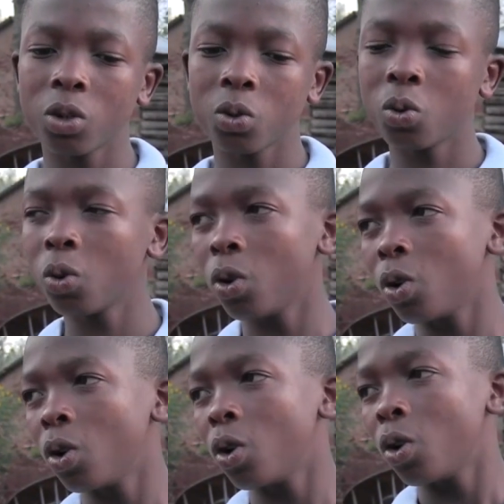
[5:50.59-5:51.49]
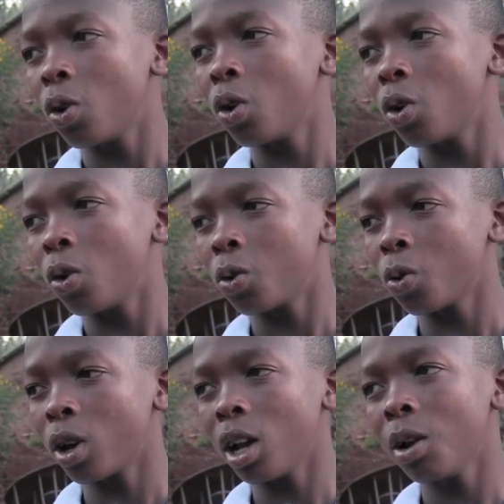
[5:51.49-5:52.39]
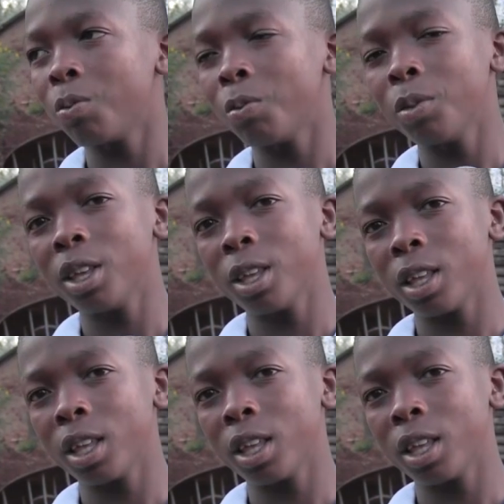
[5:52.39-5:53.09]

school to help me.